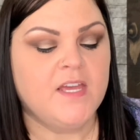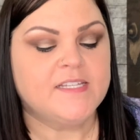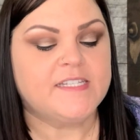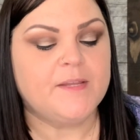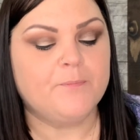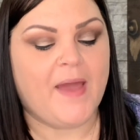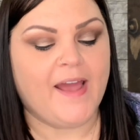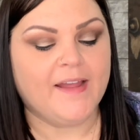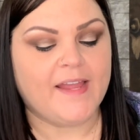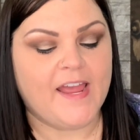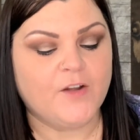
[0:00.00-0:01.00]
Sit
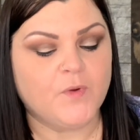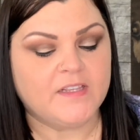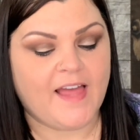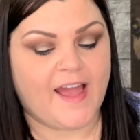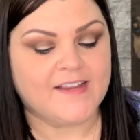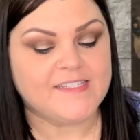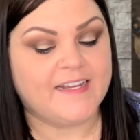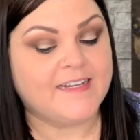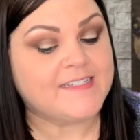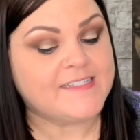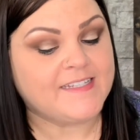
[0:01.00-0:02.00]
back and relax
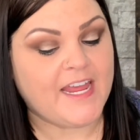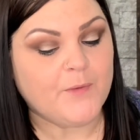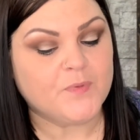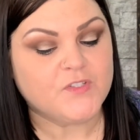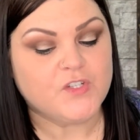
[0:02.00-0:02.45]
and escape